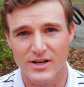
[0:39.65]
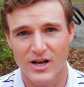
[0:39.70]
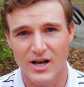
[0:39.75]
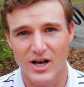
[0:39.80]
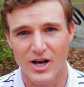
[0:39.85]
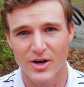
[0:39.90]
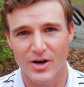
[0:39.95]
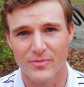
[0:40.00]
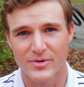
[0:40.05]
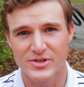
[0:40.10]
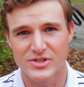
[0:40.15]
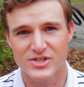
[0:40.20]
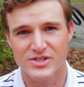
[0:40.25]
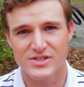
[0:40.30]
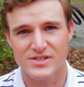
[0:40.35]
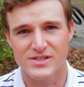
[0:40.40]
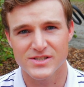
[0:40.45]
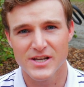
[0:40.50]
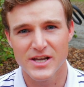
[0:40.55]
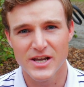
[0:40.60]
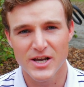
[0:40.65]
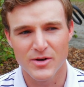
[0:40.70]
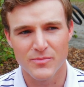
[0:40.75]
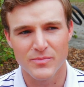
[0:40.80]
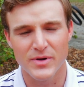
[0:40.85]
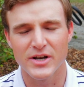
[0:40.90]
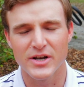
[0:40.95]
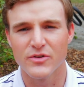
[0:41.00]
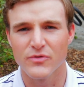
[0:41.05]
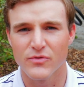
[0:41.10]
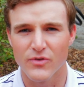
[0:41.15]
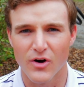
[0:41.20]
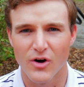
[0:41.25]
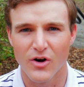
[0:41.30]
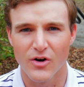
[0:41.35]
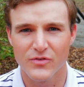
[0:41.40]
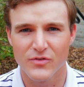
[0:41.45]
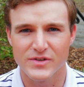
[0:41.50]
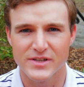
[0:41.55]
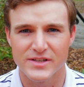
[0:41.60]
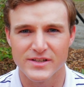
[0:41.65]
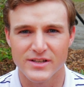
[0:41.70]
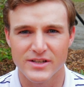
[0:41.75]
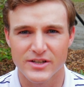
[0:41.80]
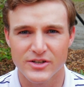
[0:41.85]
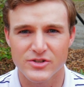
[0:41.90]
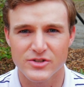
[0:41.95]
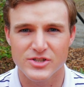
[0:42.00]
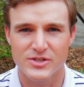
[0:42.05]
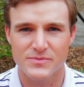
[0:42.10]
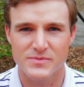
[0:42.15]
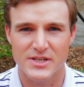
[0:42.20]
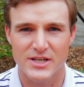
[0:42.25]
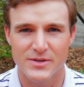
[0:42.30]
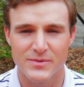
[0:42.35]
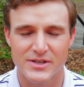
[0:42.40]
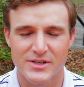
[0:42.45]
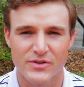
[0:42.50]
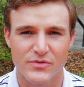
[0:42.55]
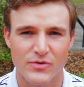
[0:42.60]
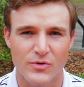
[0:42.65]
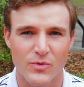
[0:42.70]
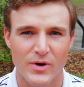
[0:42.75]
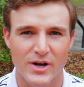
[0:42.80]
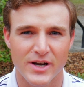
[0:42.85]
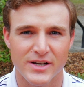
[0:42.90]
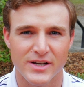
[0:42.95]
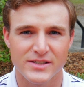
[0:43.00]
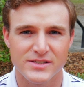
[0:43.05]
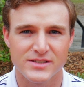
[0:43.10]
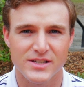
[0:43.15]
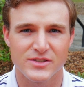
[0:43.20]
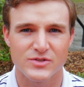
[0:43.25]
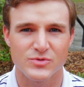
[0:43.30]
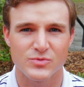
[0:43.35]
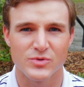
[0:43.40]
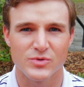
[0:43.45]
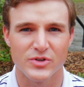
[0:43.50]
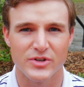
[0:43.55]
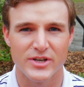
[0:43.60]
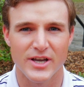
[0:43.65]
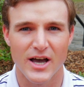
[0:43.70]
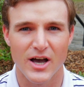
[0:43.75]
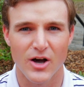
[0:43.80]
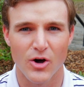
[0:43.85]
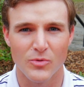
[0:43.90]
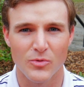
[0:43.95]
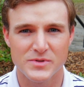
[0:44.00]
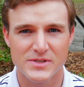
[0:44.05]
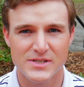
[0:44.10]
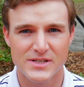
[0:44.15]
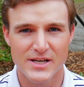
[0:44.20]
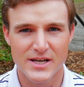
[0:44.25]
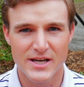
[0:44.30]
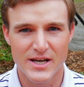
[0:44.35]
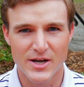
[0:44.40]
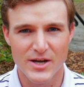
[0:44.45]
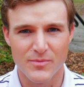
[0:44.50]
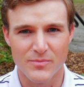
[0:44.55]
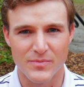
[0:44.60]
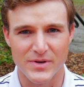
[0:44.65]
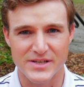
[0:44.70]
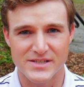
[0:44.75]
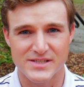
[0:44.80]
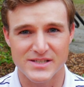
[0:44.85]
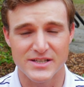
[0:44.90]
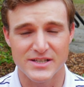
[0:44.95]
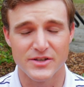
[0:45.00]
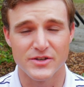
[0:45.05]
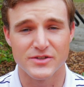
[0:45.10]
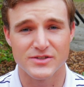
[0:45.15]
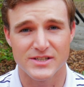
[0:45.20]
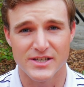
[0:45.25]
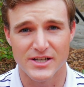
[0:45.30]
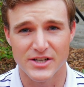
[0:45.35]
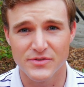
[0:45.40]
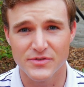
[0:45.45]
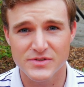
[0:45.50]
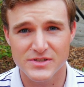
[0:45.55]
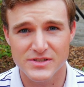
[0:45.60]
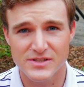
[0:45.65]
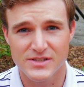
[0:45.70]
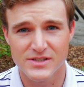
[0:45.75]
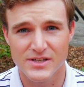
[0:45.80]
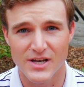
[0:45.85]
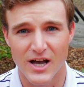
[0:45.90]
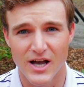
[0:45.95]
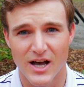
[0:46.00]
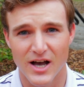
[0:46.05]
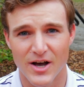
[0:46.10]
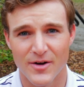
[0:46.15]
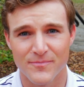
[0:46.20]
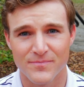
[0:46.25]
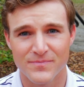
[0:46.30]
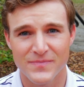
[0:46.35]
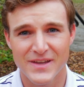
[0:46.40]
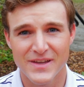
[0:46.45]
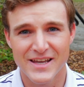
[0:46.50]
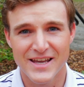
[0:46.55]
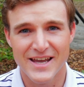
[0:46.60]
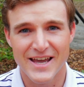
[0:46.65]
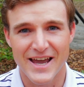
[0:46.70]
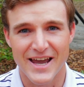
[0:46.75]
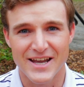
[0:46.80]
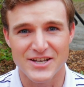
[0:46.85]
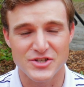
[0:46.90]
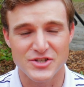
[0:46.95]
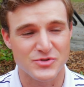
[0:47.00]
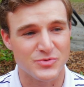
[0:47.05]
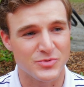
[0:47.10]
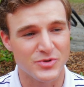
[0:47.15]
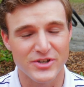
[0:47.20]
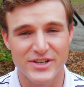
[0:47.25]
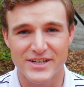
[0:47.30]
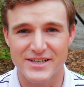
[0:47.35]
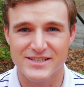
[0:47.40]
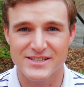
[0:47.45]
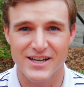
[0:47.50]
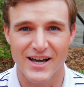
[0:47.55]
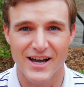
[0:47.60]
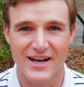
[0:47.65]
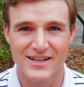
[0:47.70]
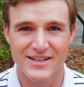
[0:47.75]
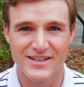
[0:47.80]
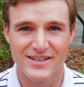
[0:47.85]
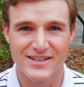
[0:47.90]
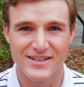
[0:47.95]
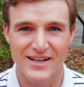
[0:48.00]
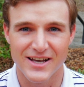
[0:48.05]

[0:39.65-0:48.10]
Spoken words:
and just being involved in the leadership team in different ways has really helped me see those gifts, and just really excited